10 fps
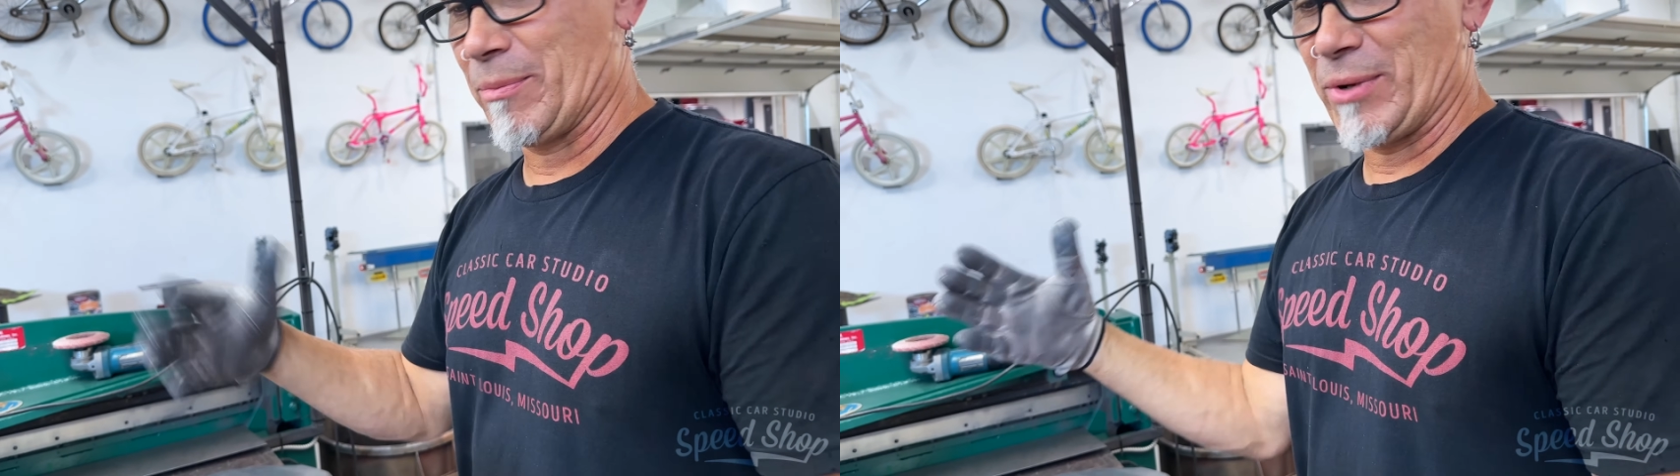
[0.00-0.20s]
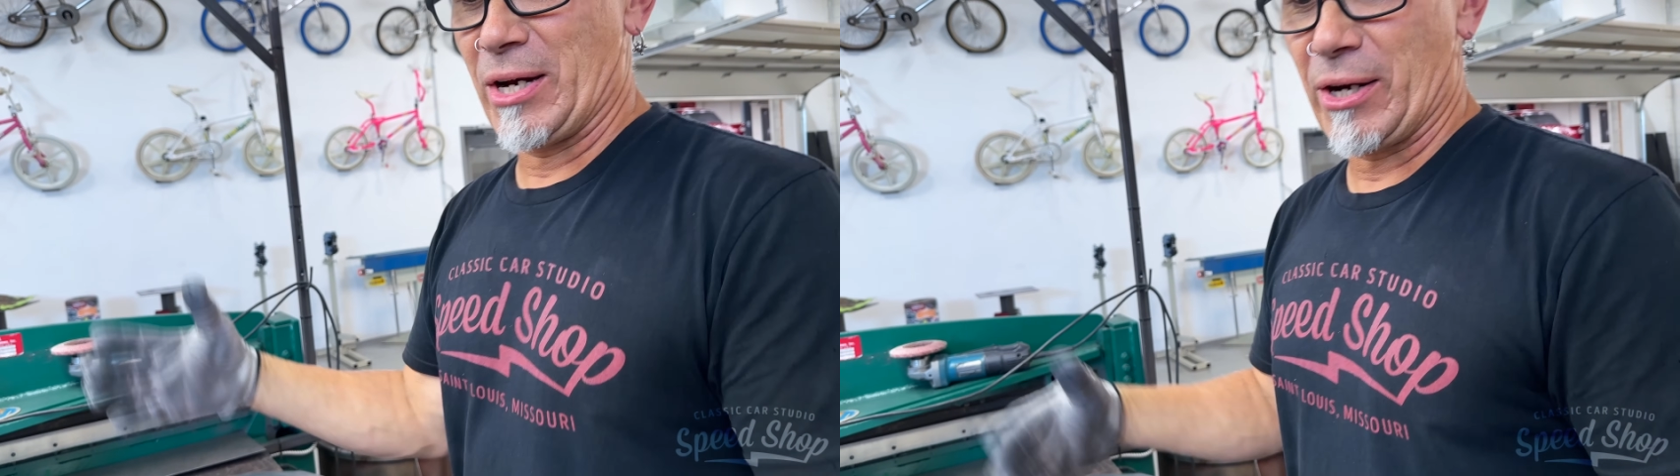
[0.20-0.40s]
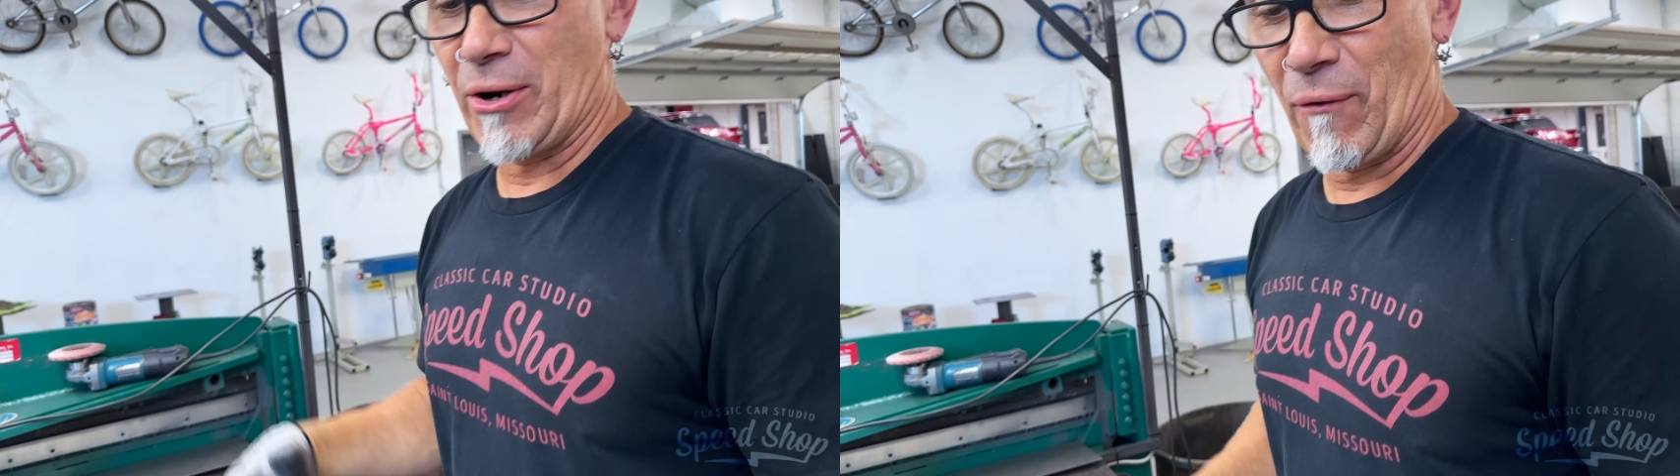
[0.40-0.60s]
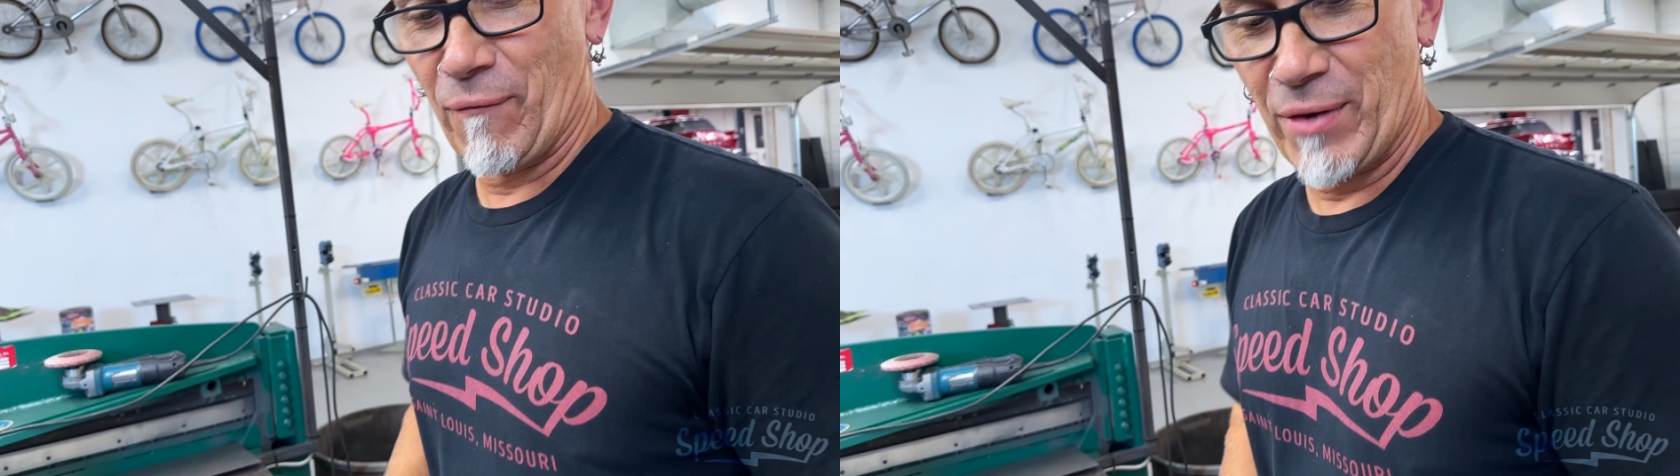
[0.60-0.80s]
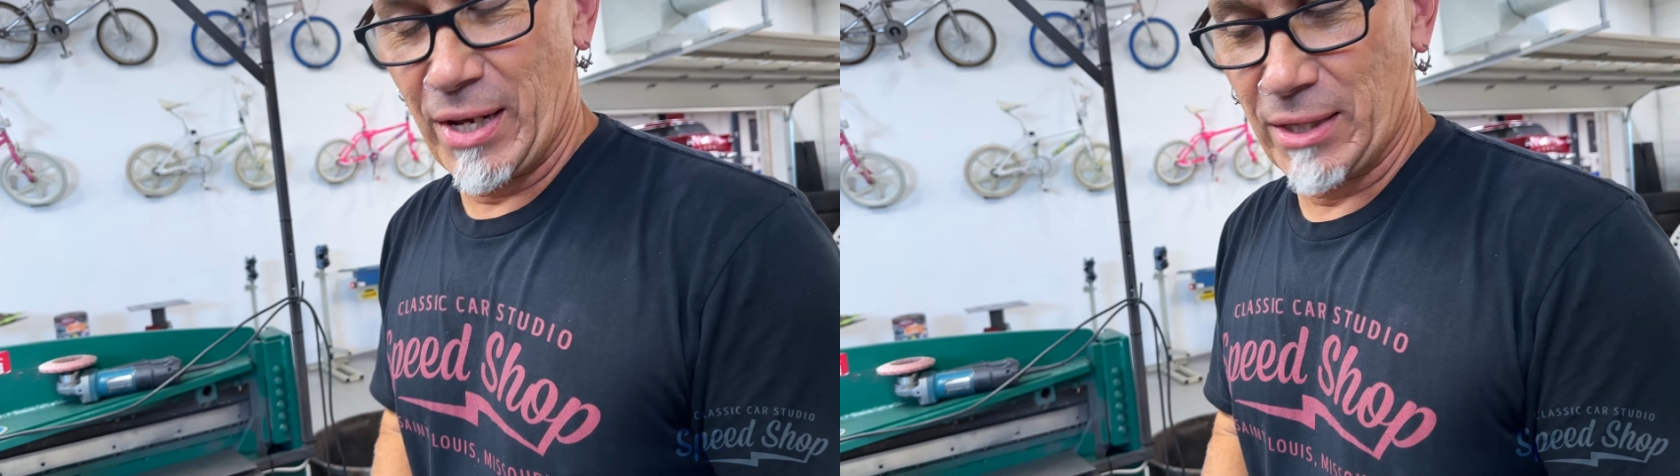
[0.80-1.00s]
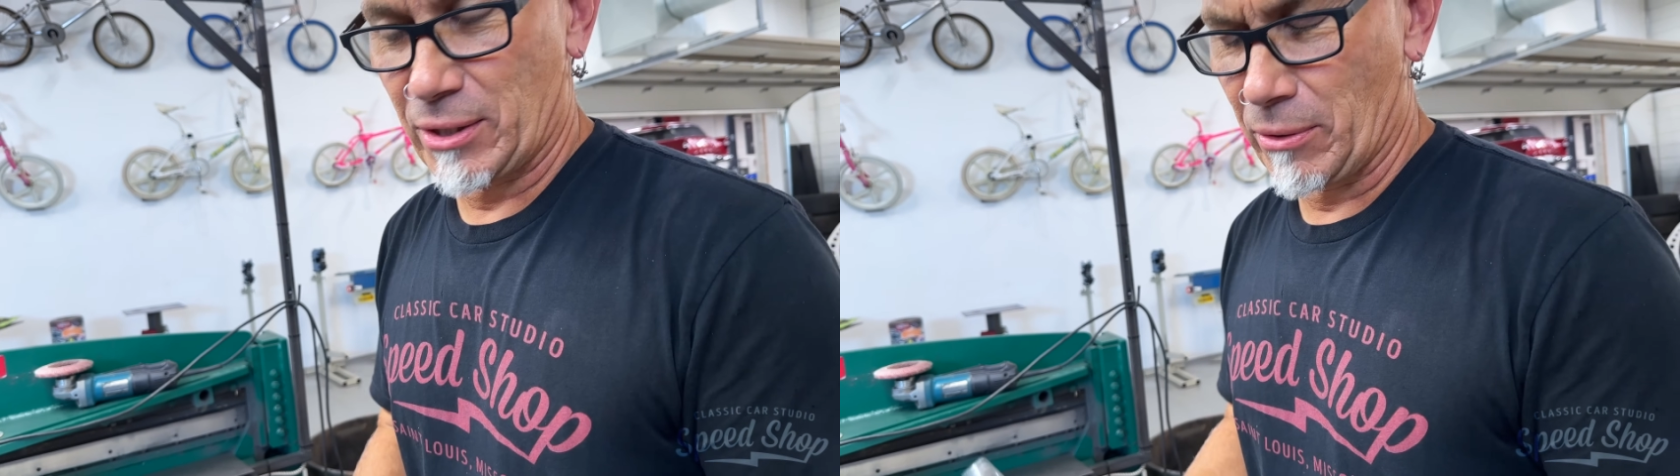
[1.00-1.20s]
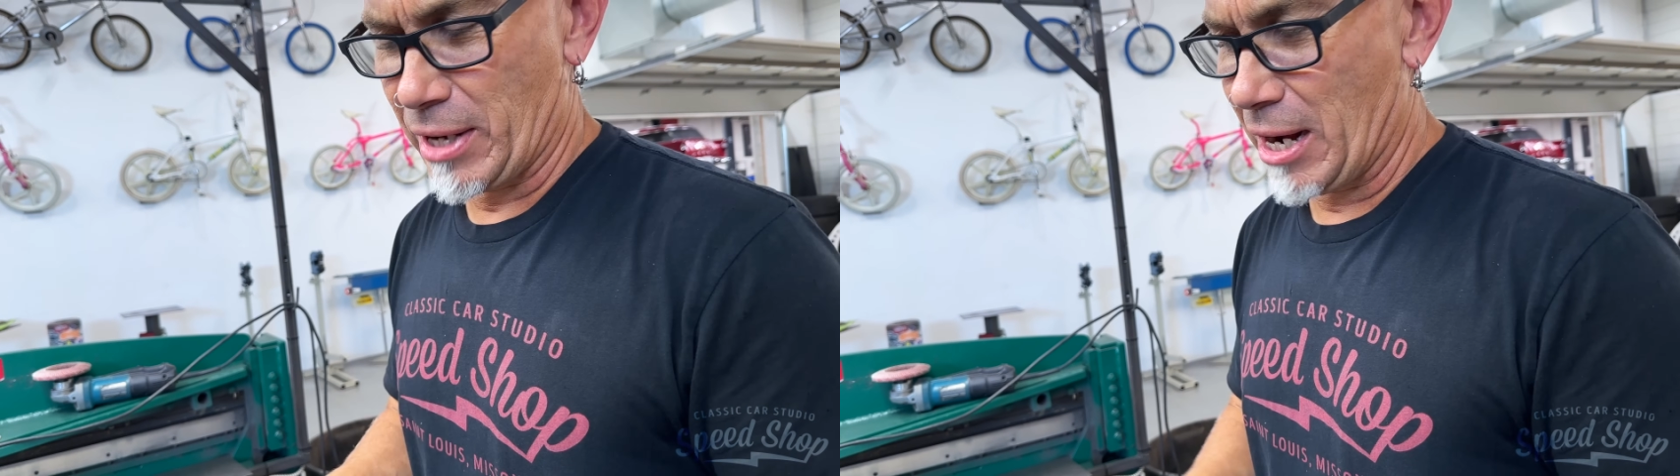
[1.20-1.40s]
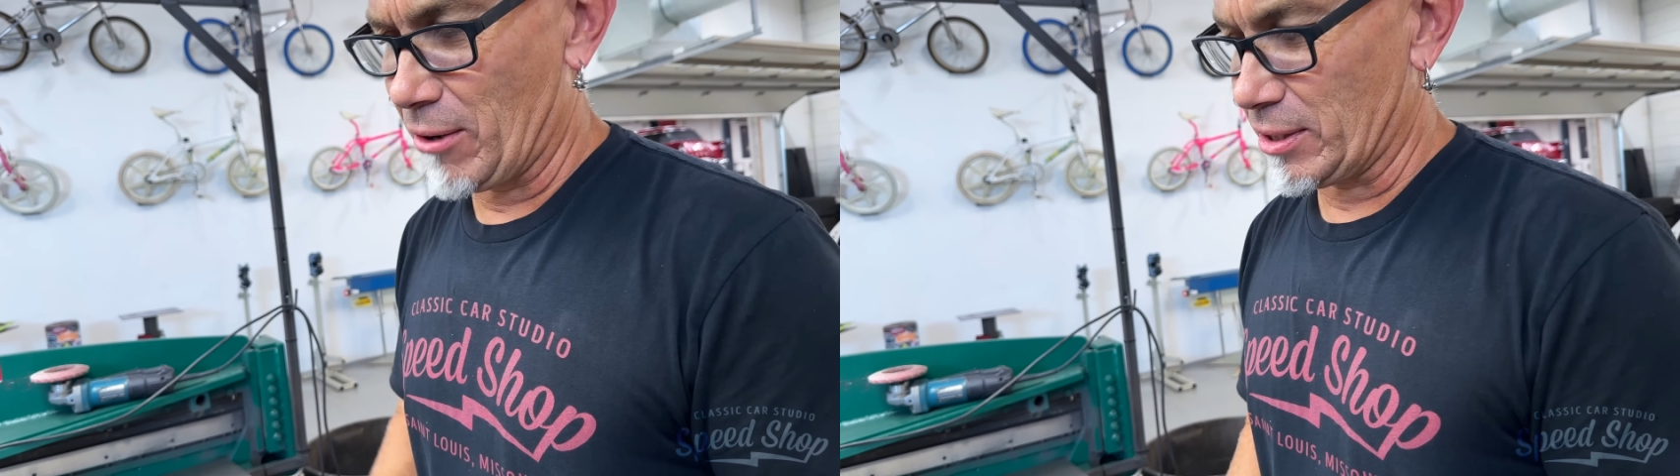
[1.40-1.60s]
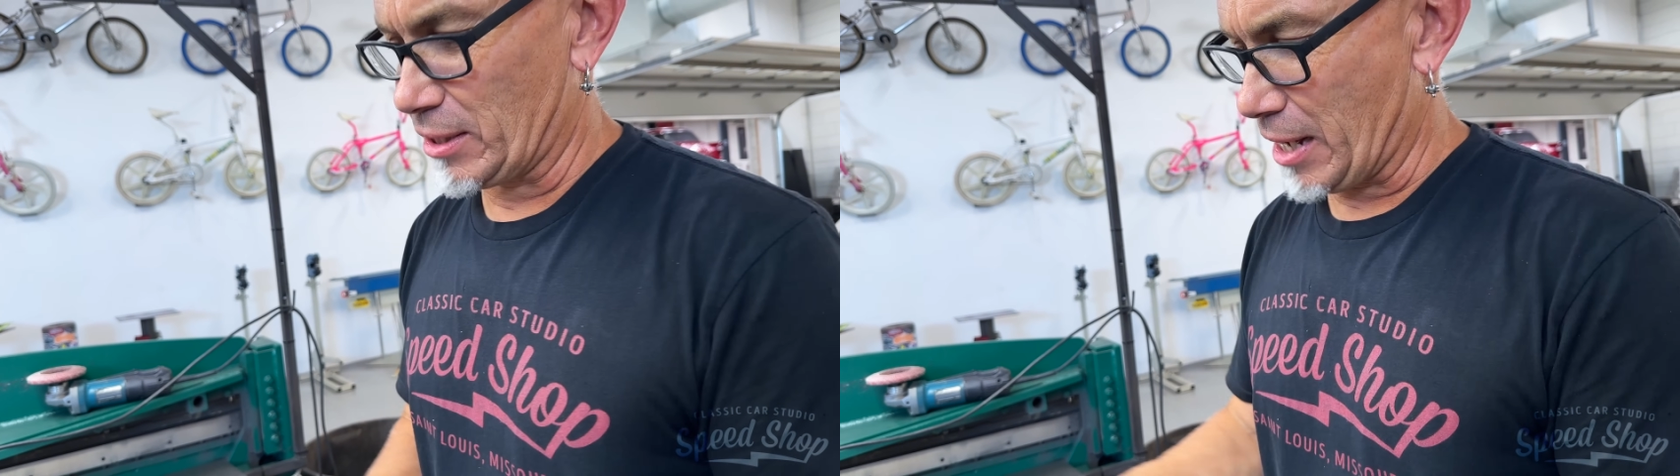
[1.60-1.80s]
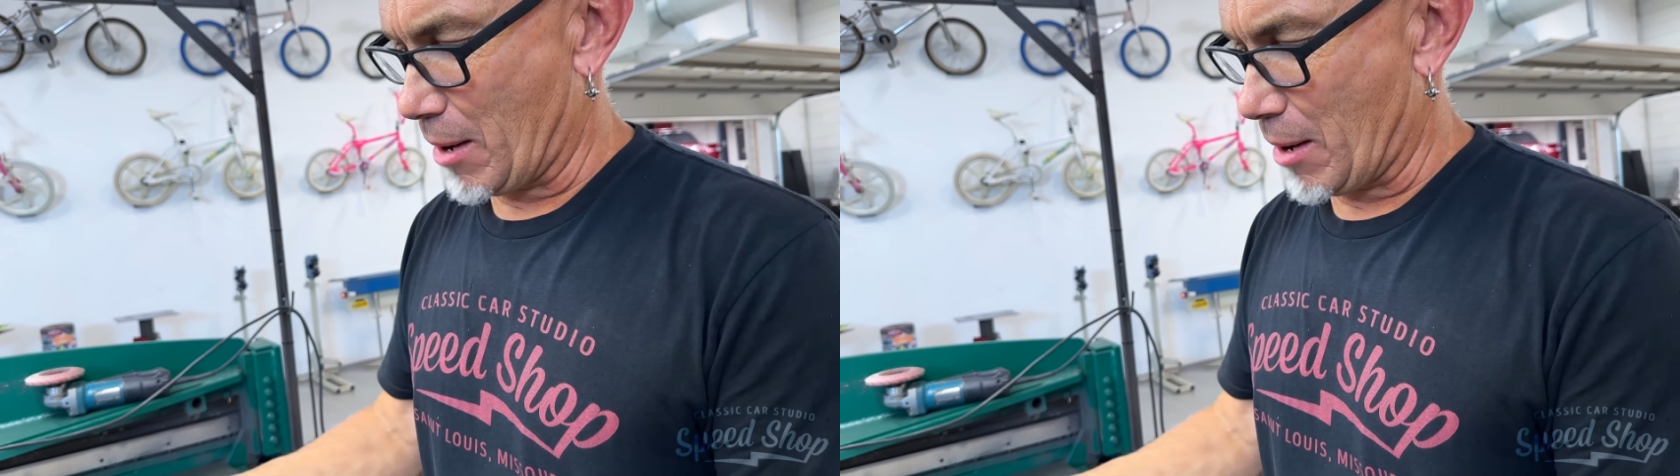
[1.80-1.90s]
then it don't fit. So now it's like I